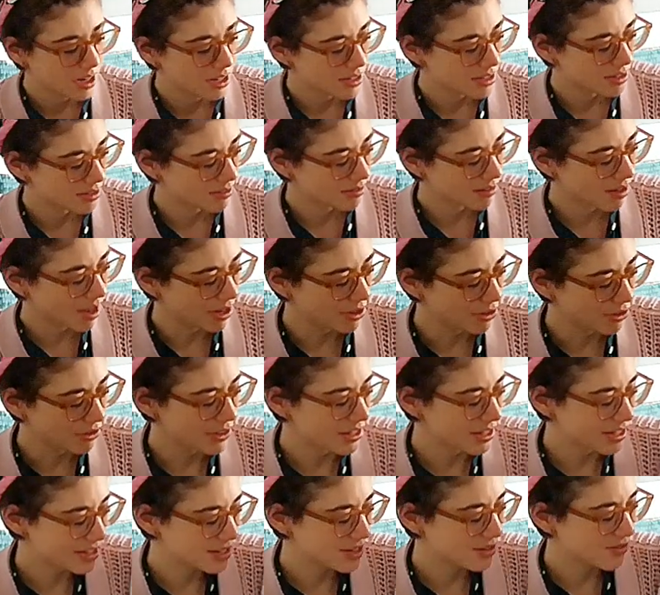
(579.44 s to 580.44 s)
I know that
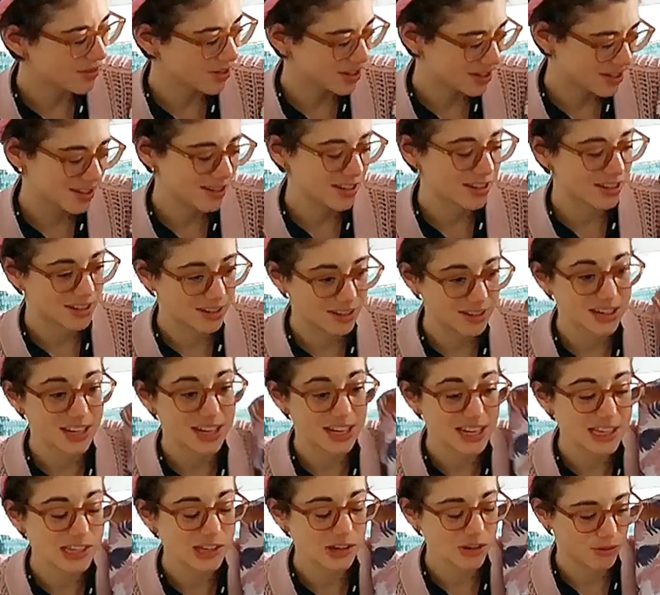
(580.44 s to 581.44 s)
this dress is, it
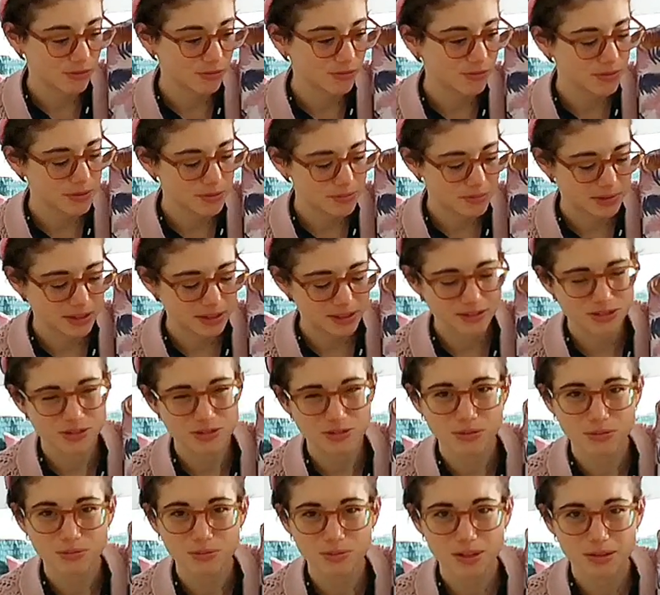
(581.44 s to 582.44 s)
is comfy, but you
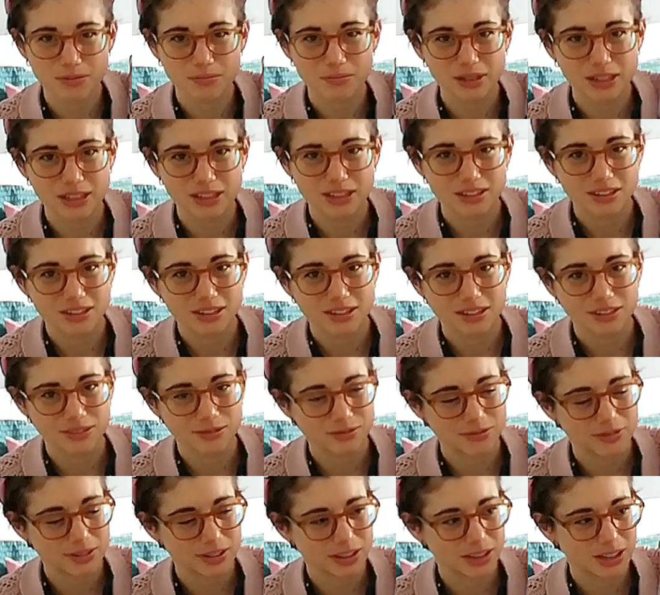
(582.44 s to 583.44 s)
know what I mean, I don't
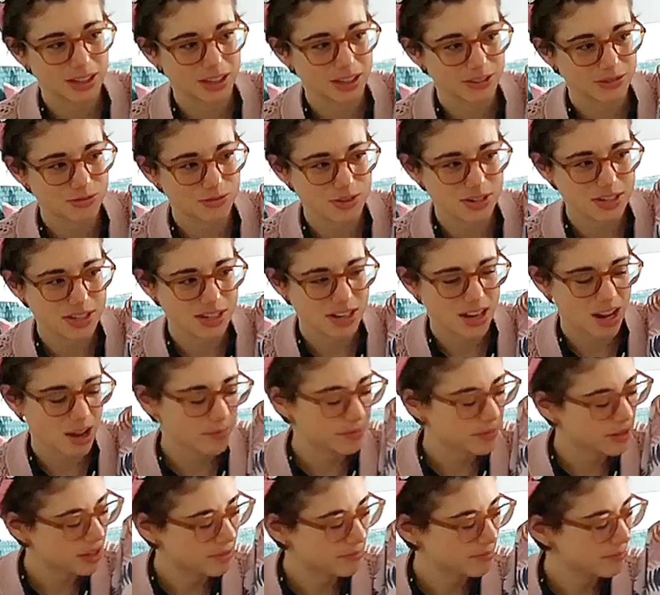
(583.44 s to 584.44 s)
feel like dressing up
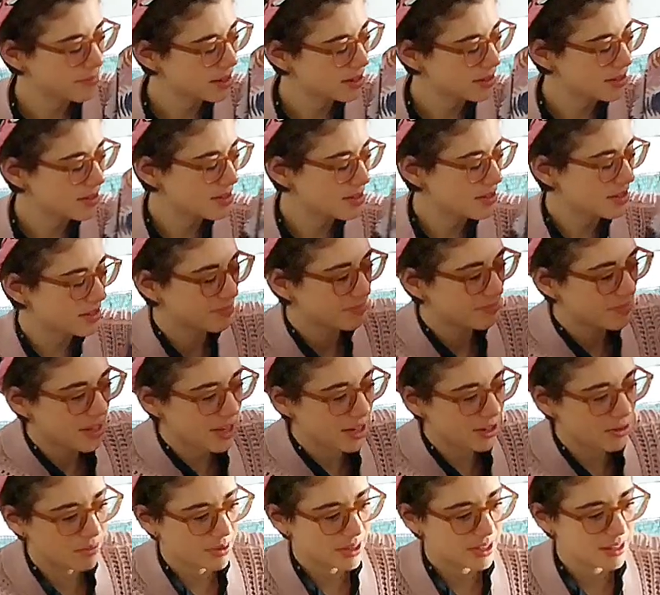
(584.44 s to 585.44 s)
that much.
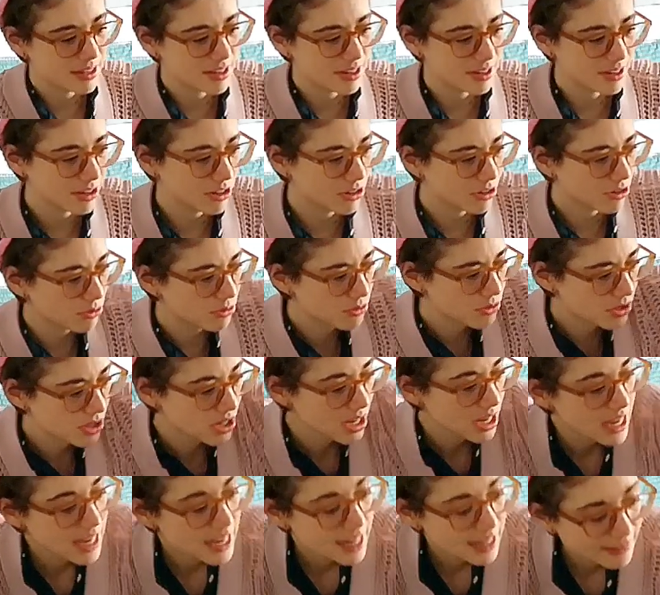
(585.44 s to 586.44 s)
Anyway, there it goes.
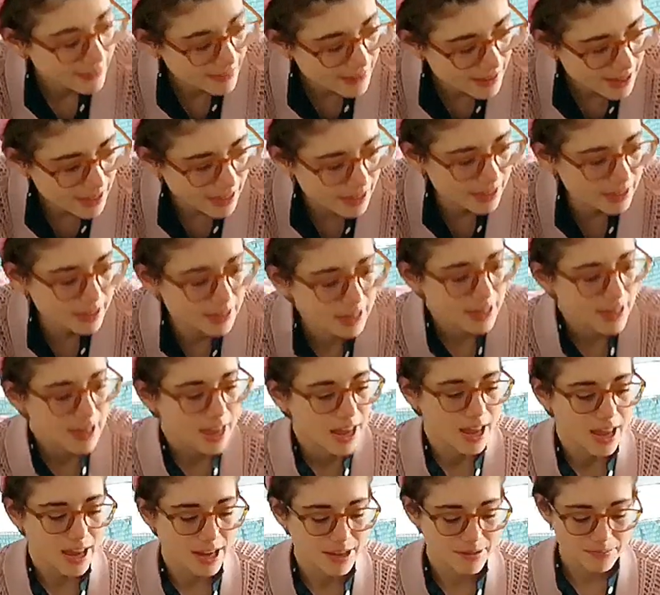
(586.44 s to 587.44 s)
Then
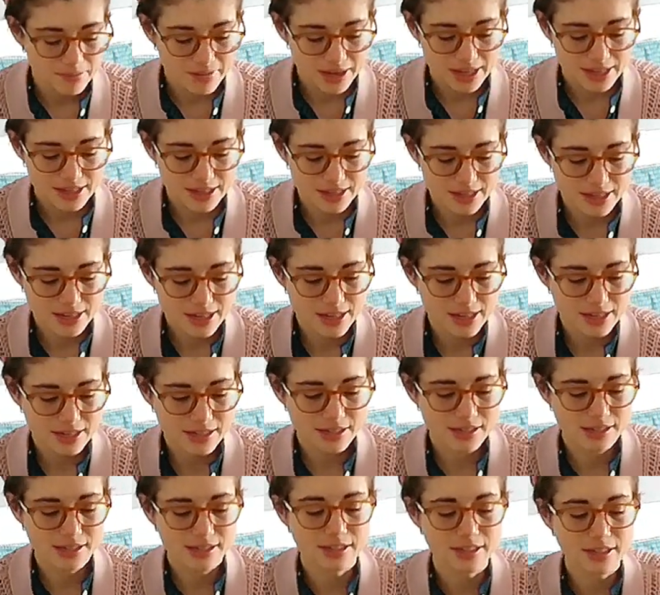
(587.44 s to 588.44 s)
I made
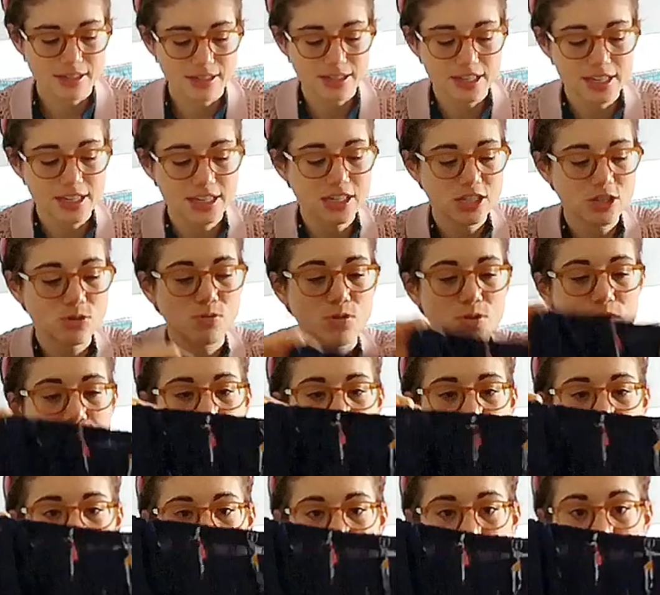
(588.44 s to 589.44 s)
this was
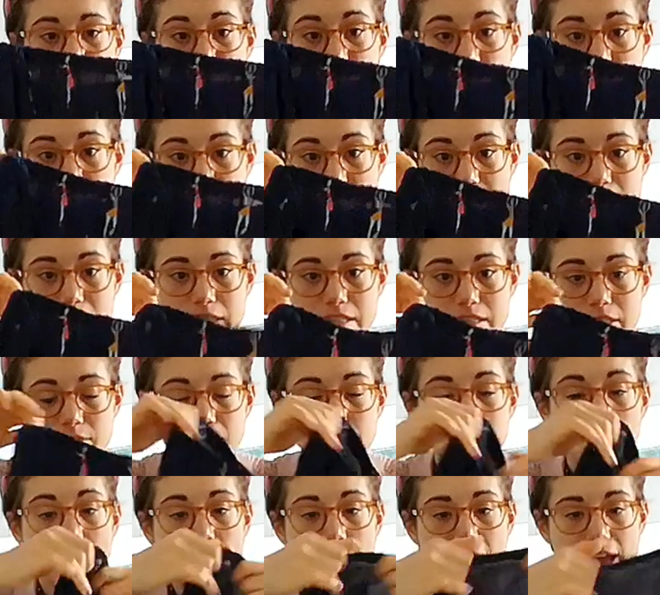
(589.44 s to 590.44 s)
a dress,
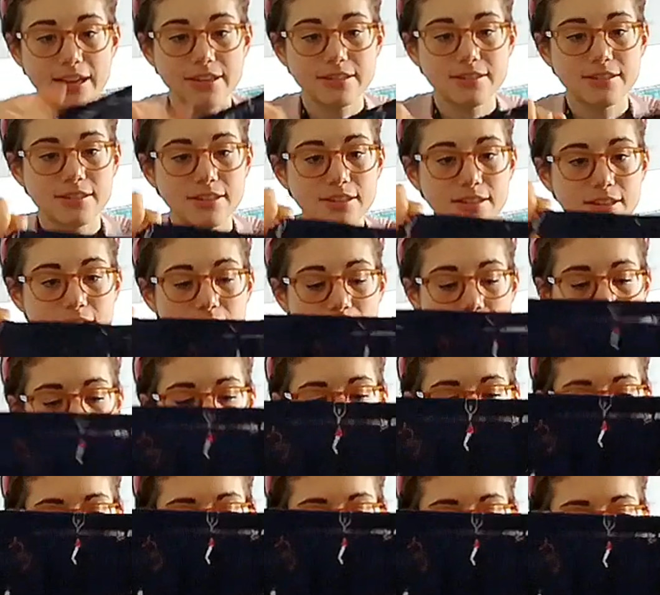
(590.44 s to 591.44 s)
but
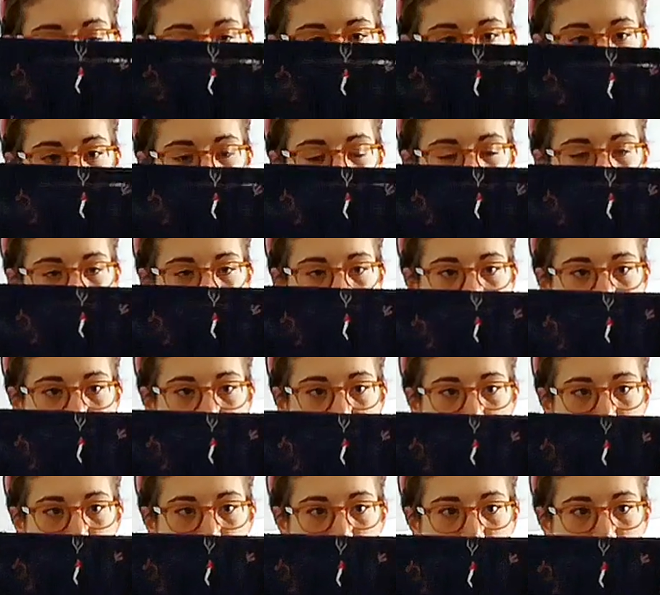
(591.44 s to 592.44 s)
I had
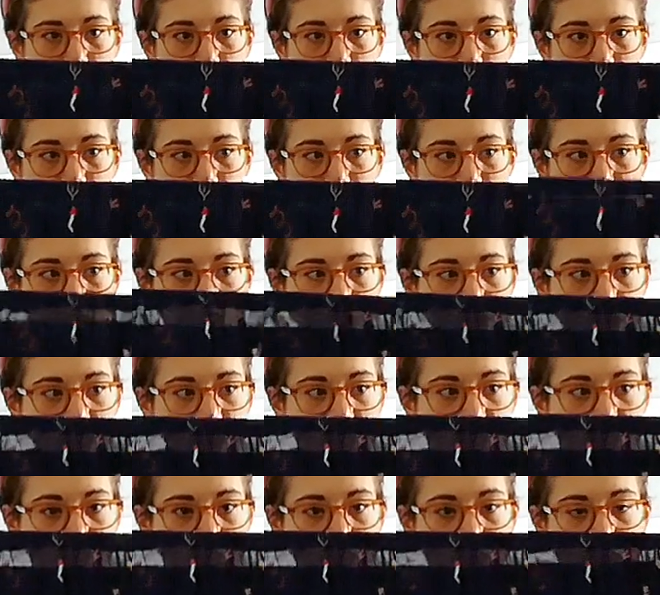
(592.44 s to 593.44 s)
to change
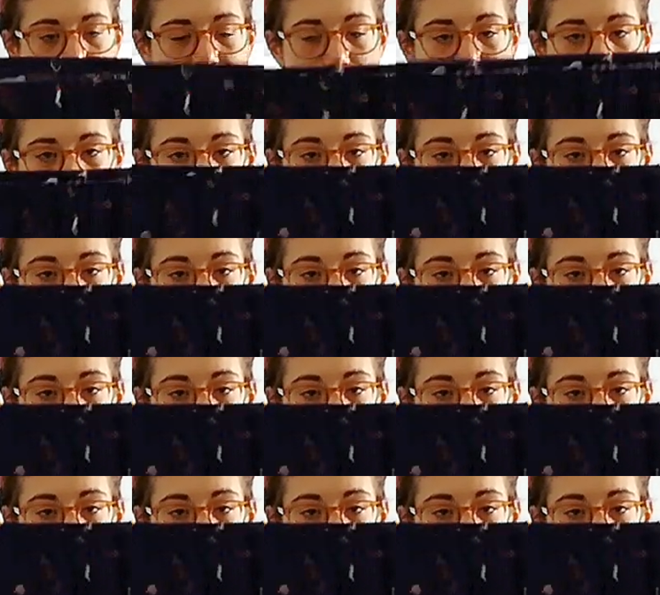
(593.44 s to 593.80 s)
it into a